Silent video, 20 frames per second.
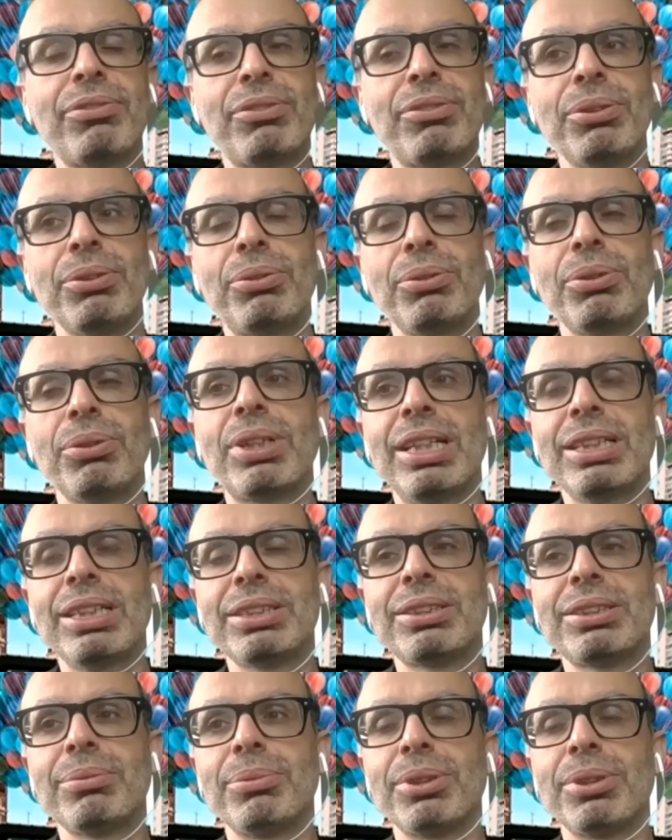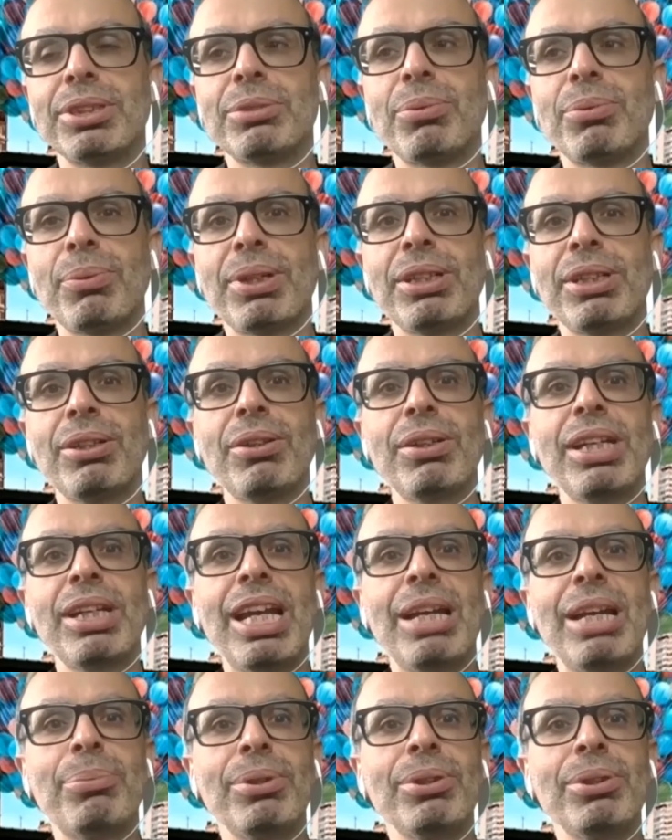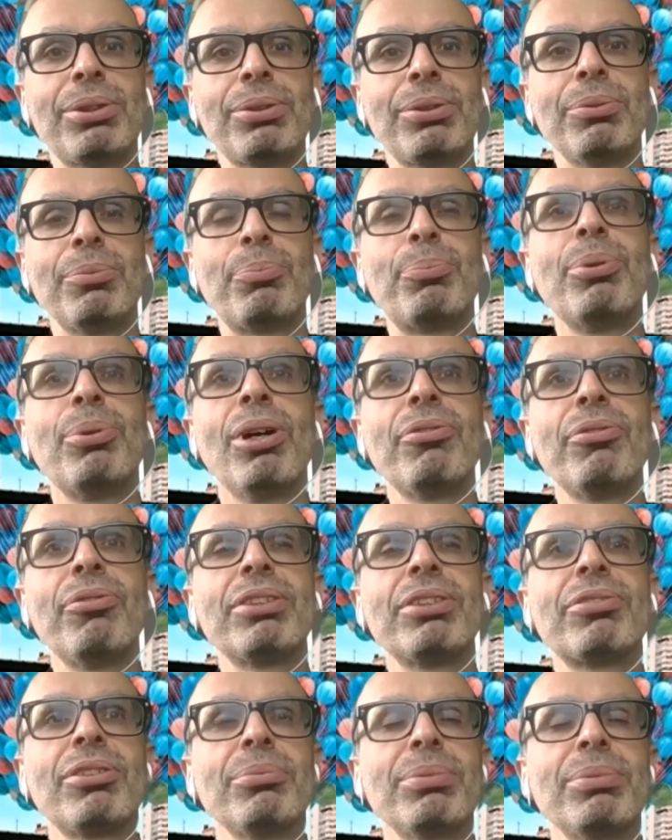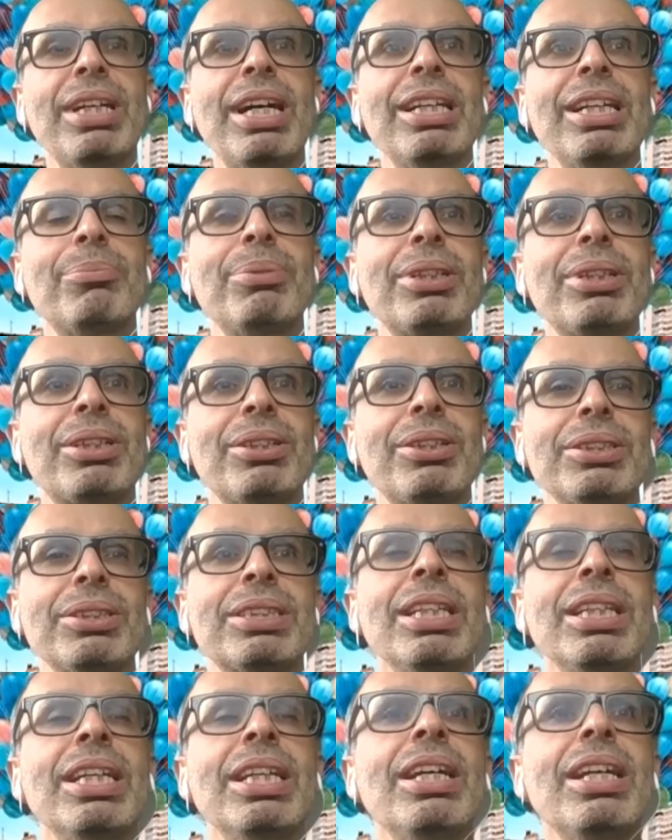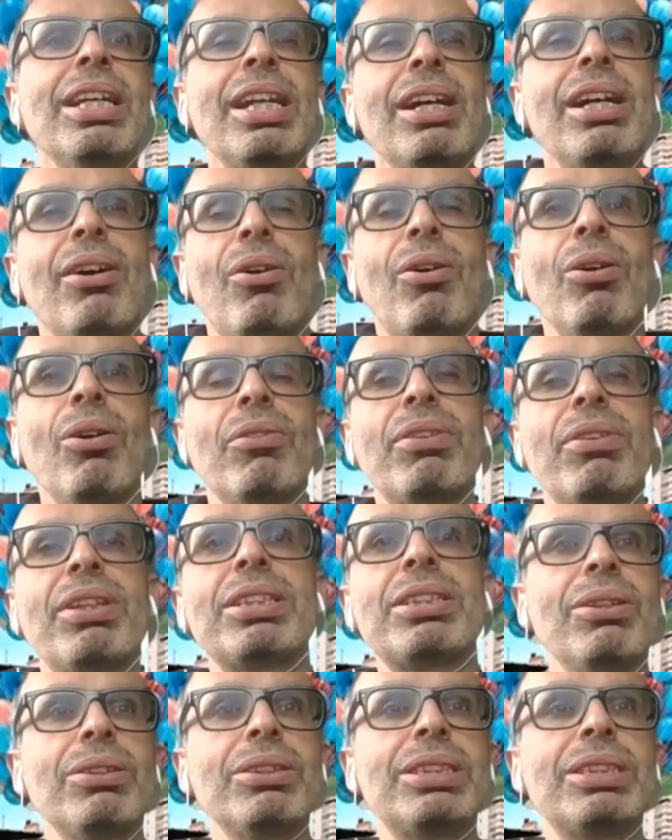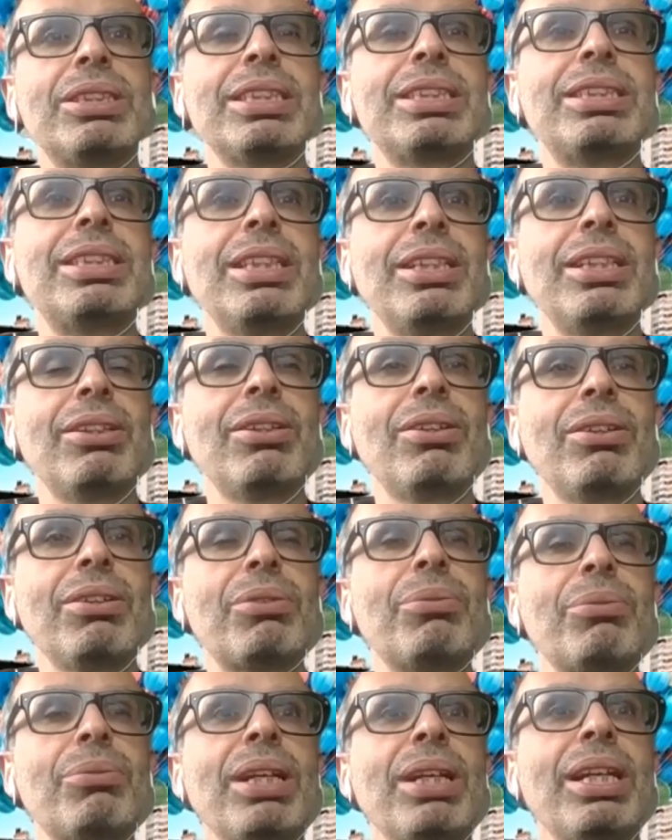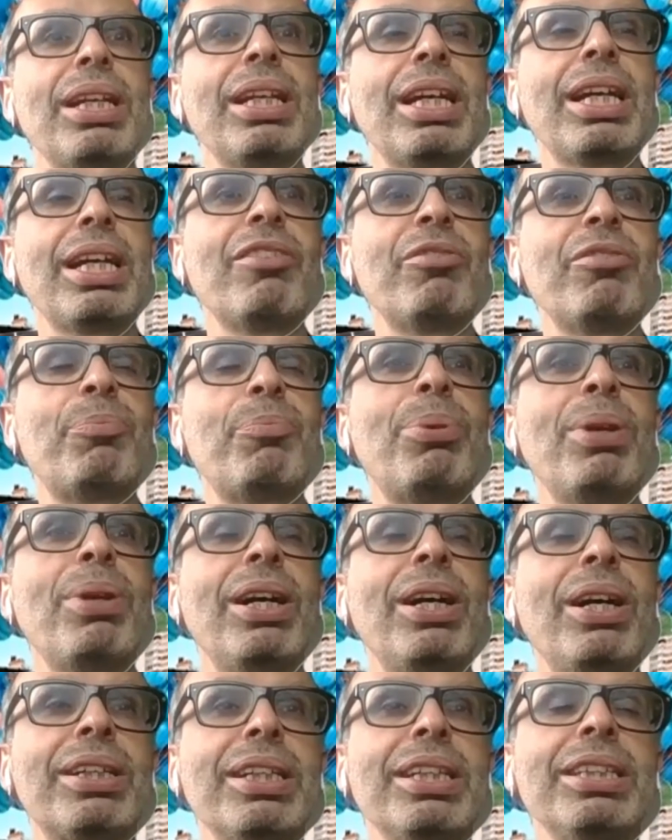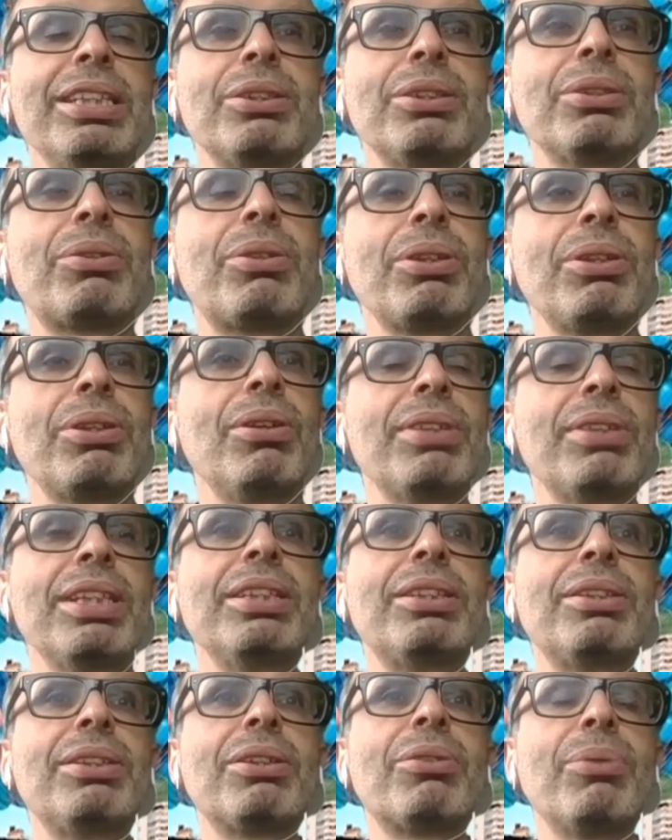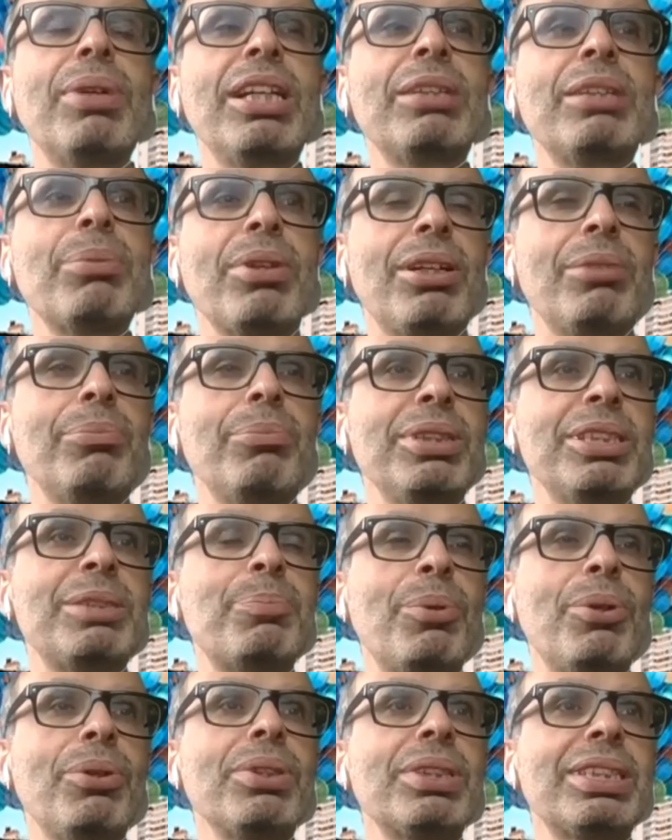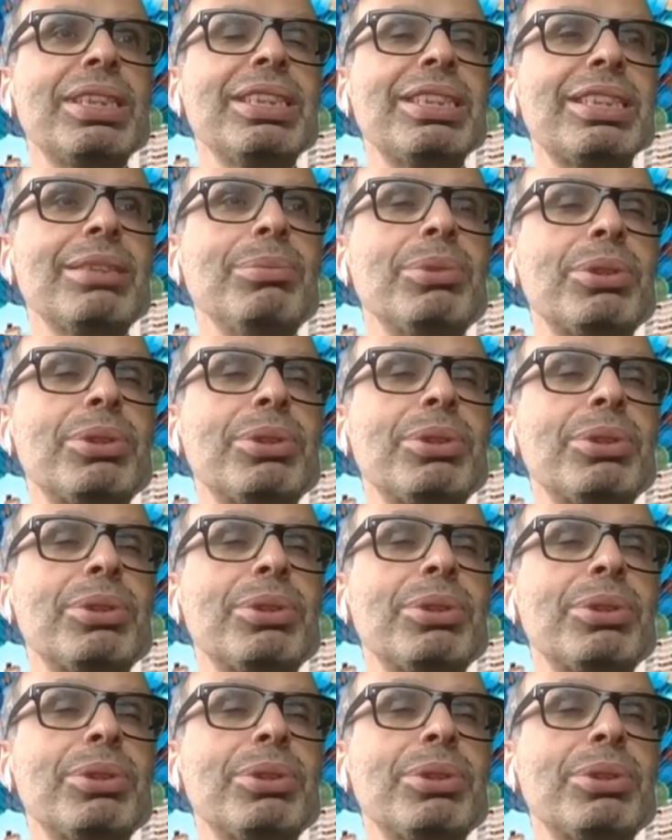to customers, we were not able to profit from that because all of these new technologies did not really have plugins or could not integrate with our bespoke system.